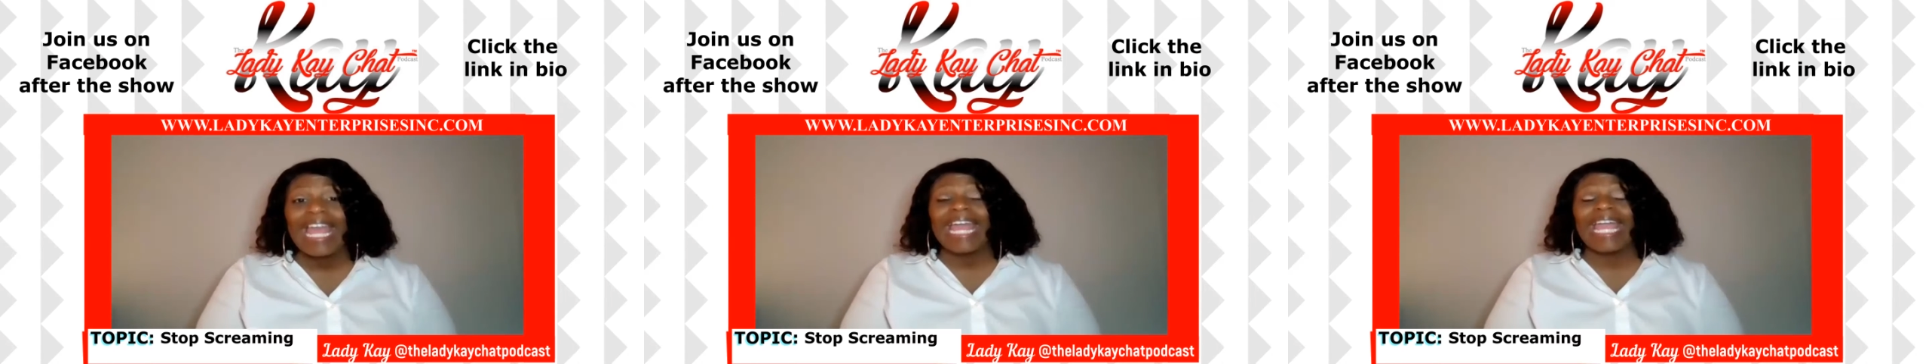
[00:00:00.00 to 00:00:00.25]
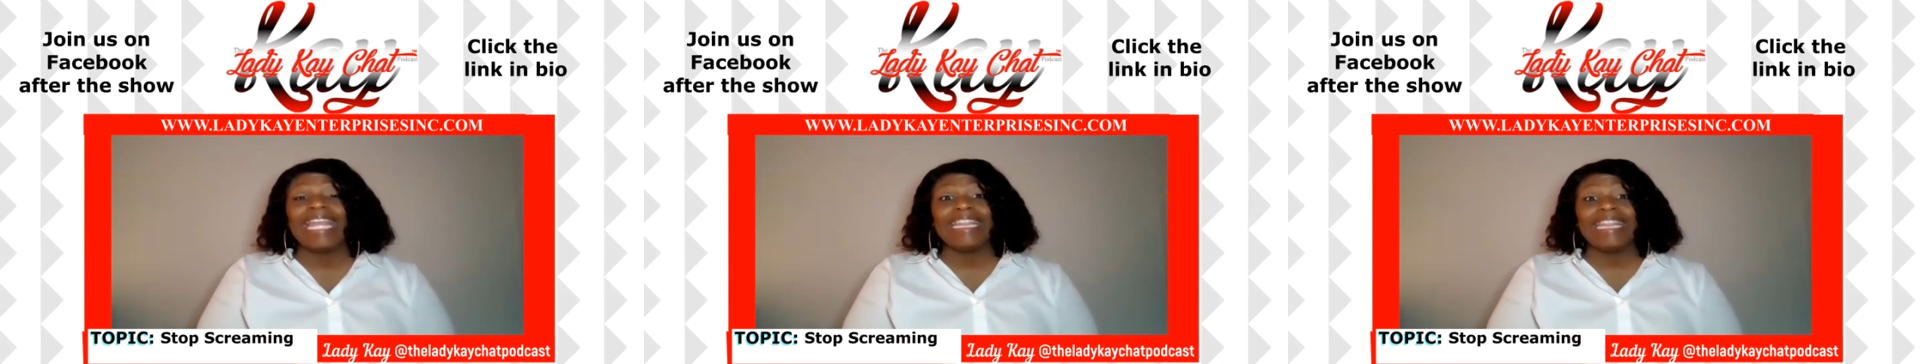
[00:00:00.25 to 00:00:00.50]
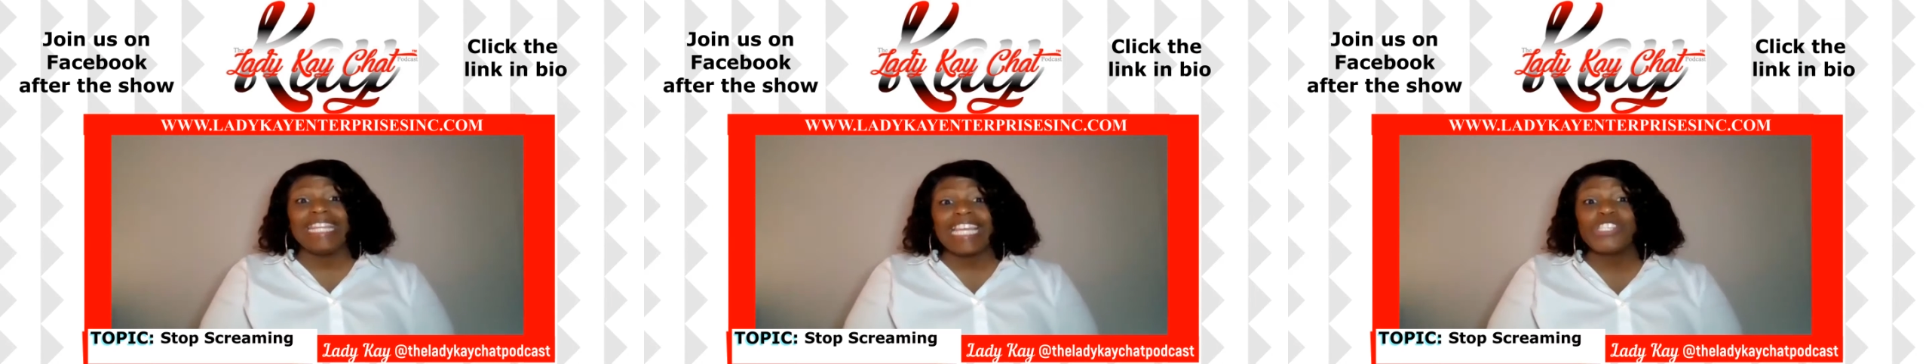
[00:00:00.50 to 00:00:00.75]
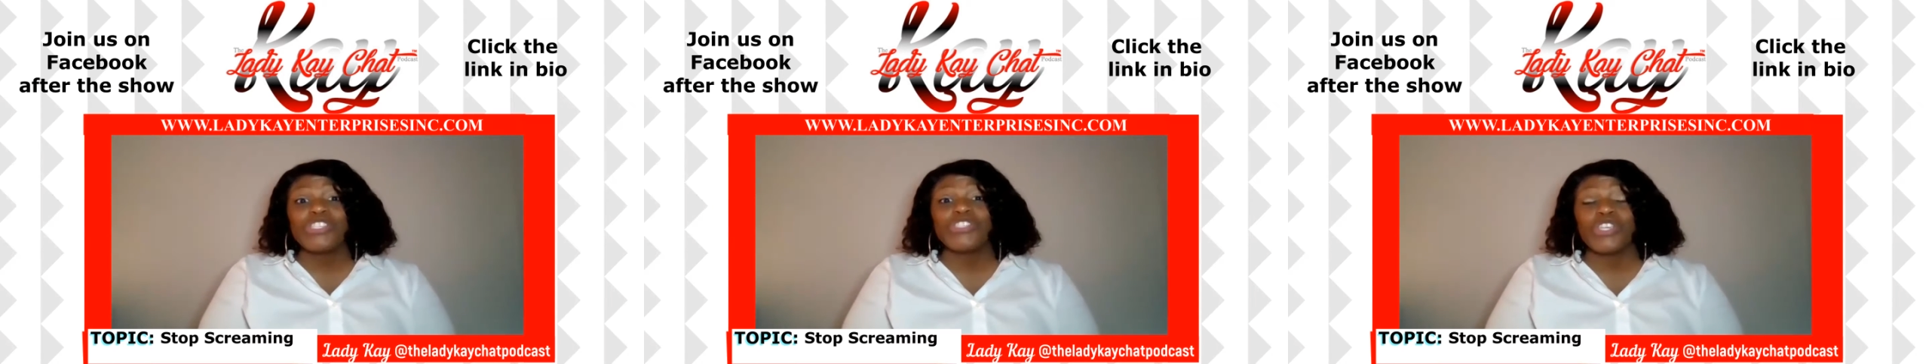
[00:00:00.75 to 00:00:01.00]
And
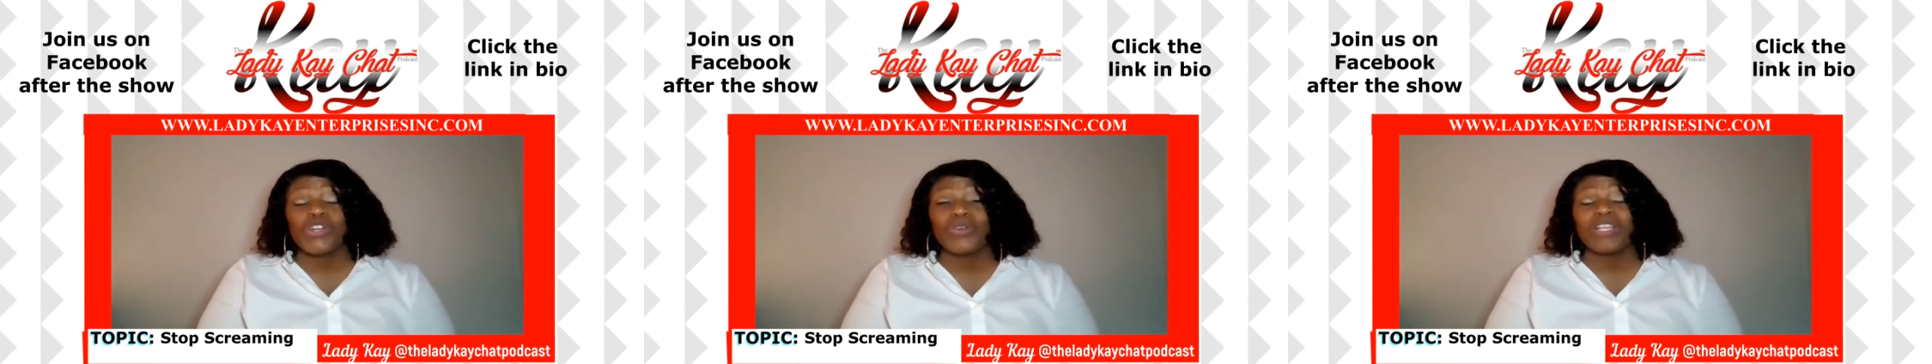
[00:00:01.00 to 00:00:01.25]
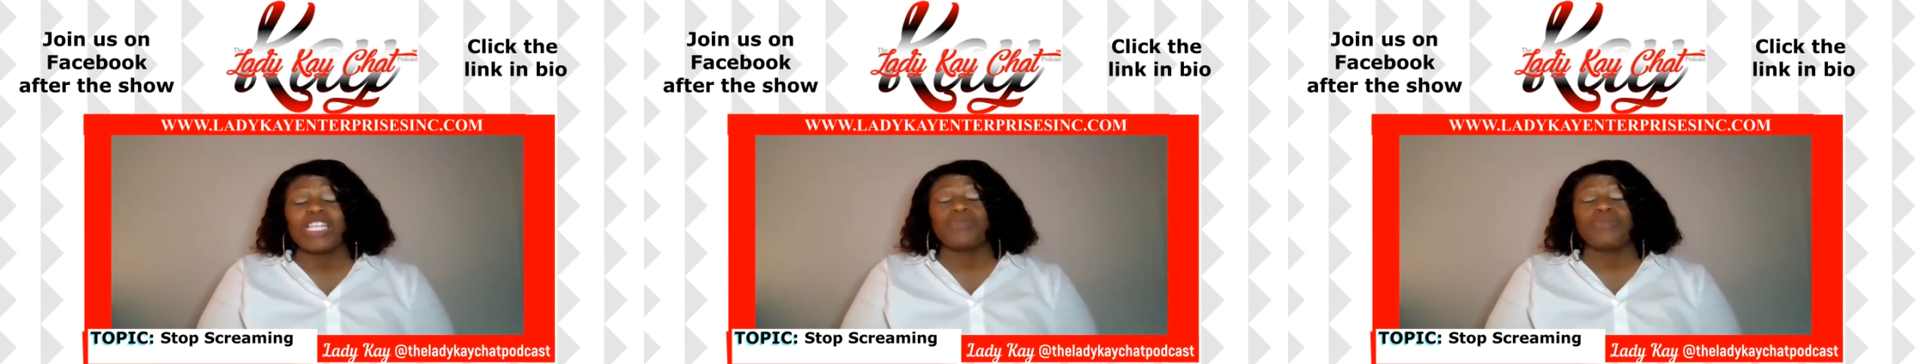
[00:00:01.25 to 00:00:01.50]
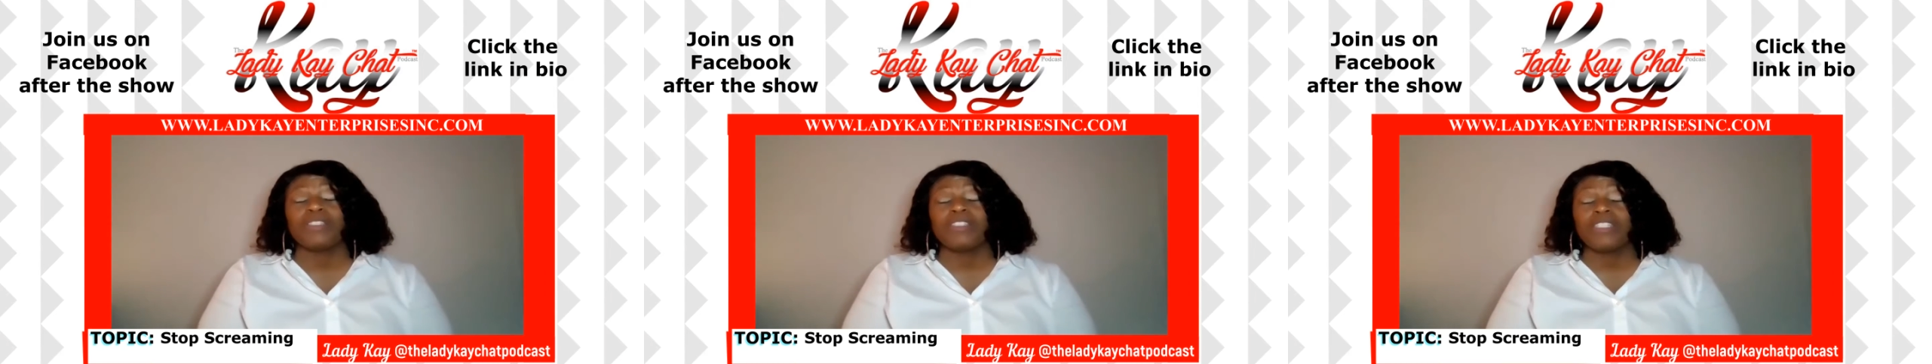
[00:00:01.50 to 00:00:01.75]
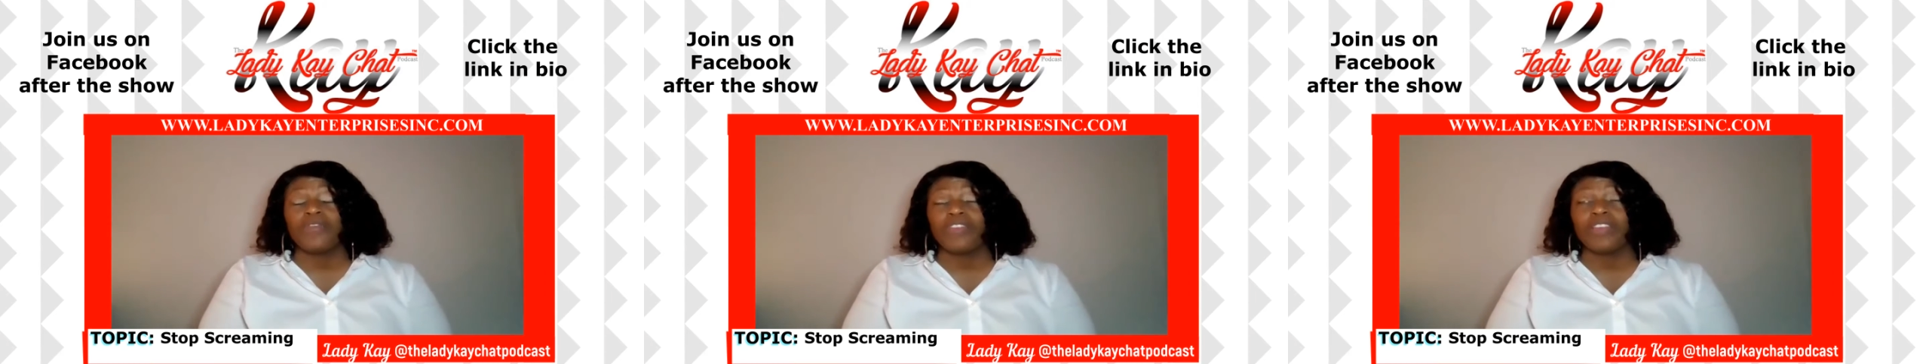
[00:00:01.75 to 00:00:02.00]
this show is
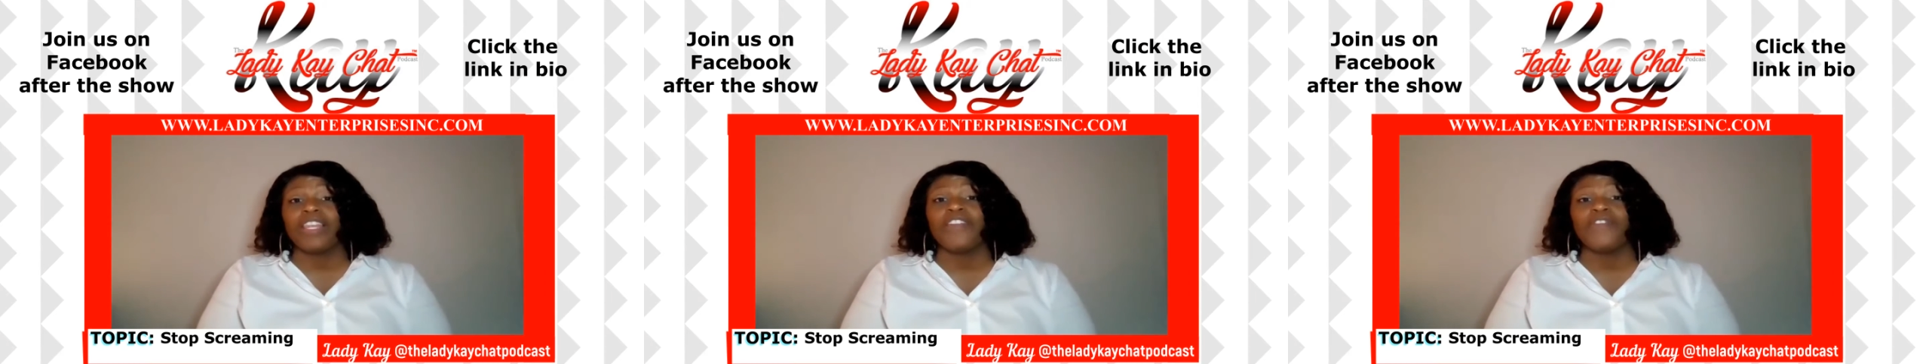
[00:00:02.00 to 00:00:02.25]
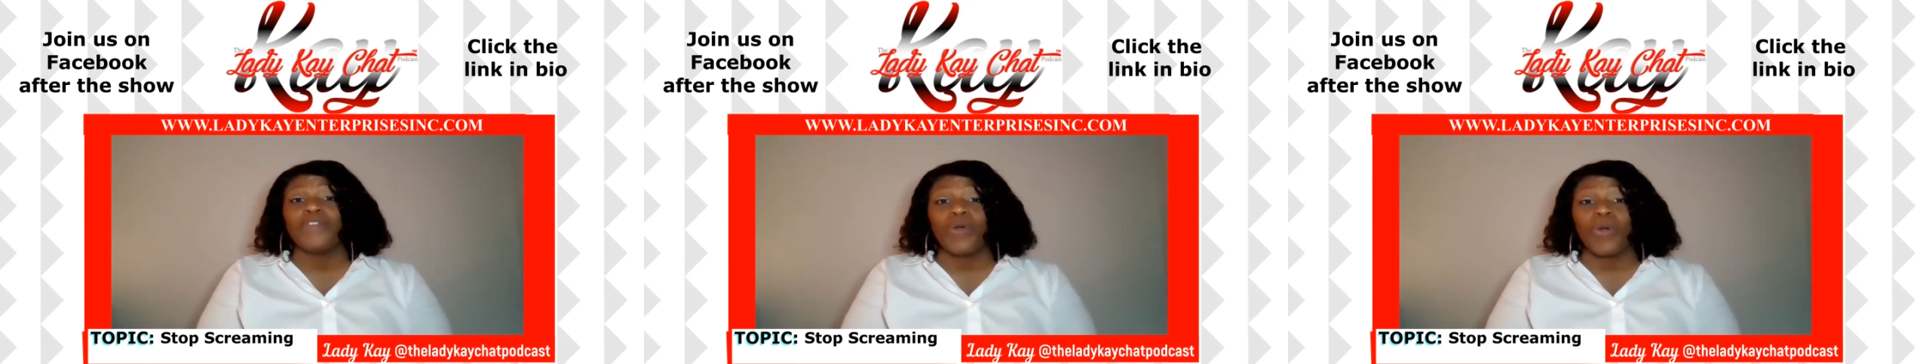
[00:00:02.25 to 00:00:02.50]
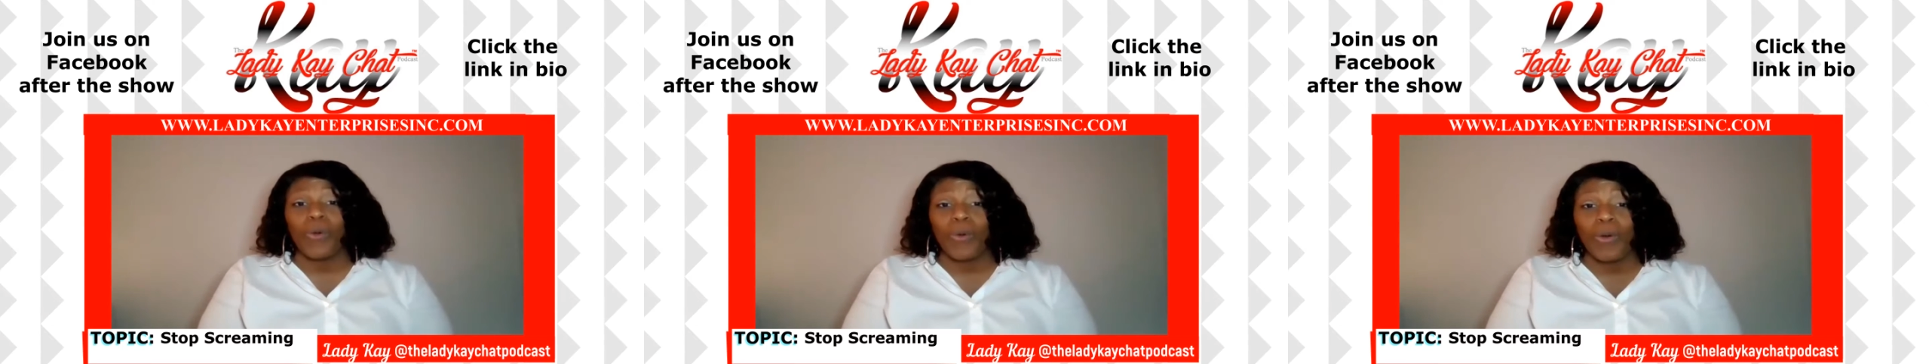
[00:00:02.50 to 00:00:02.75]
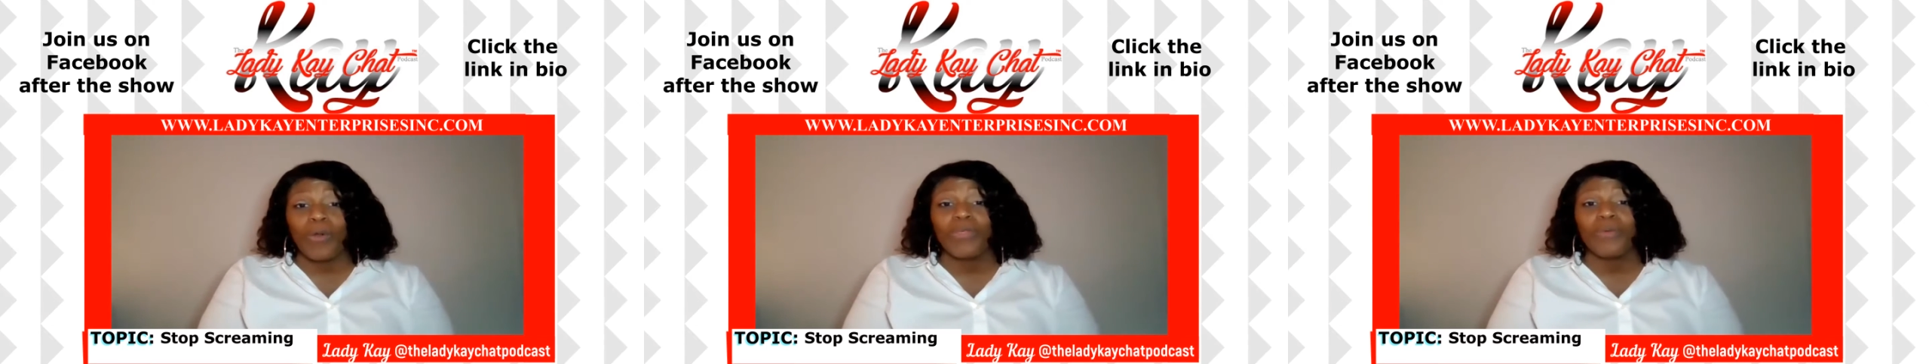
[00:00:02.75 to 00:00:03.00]
specifically for
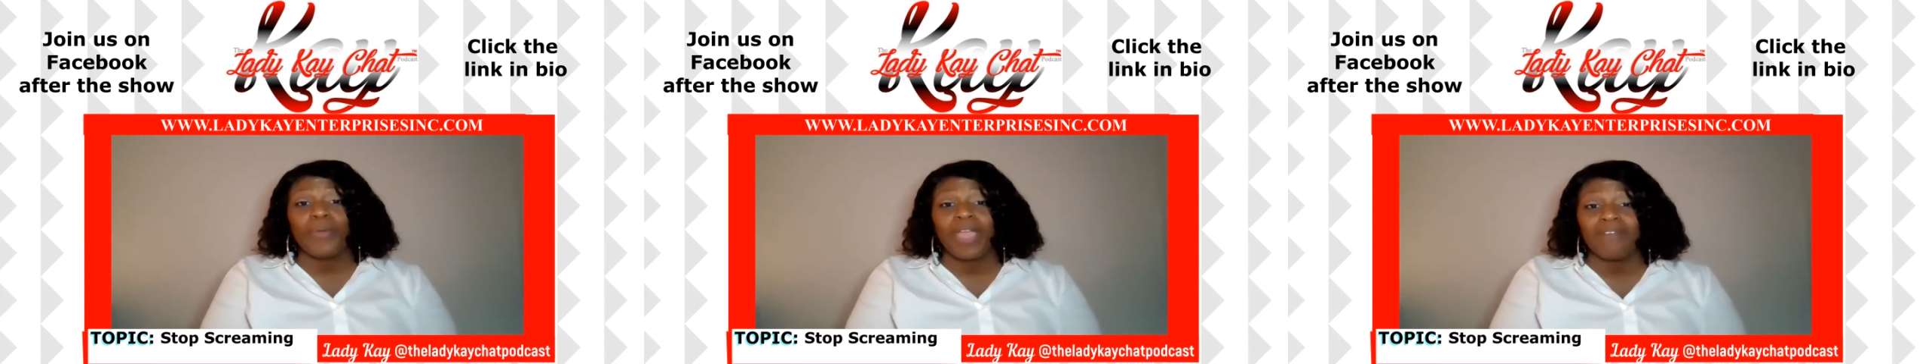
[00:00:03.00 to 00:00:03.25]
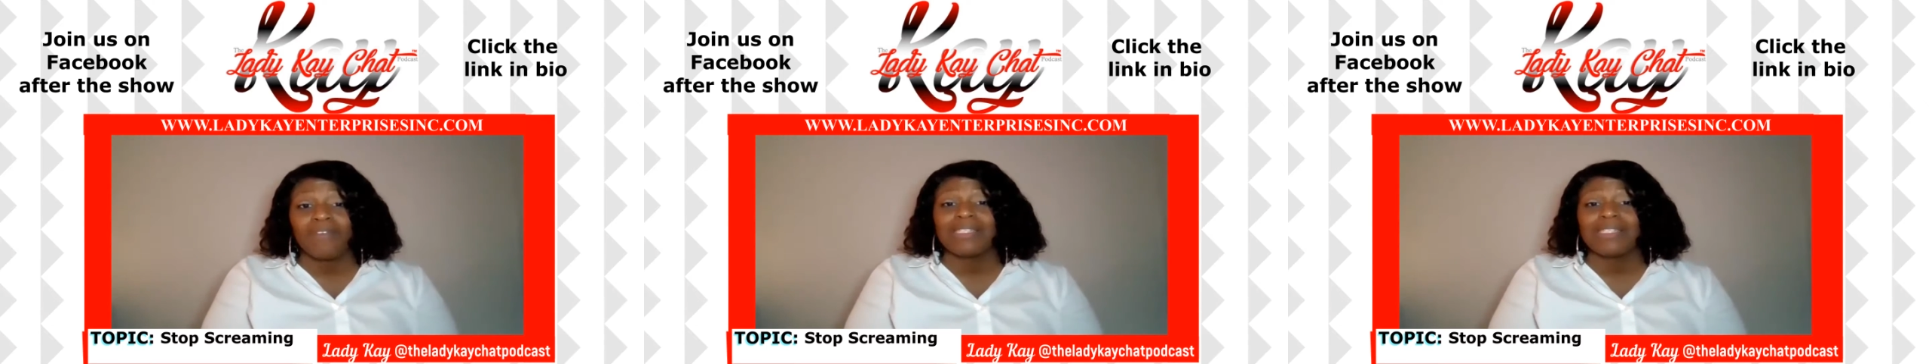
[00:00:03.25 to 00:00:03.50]
all the parents